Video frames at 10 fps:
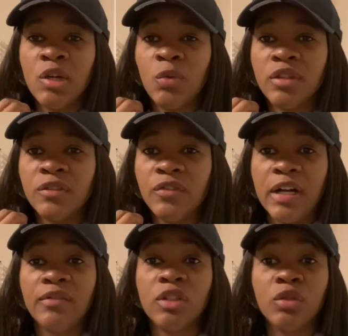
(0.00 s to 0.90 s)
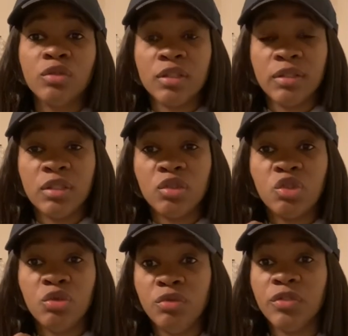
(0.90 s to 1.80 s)
with the five loaves and the
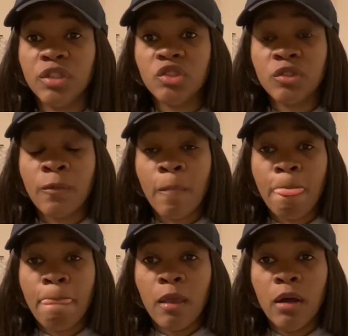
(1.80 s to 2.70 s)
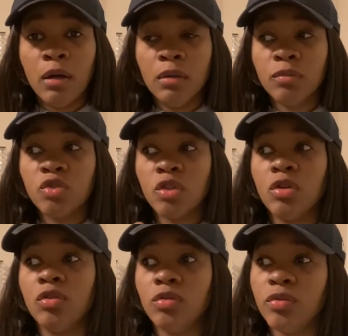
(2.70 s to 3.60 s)
two fish. Um,
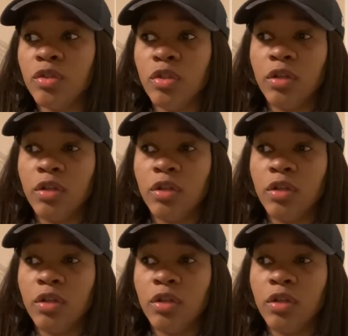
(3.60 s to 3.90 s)
so, you know,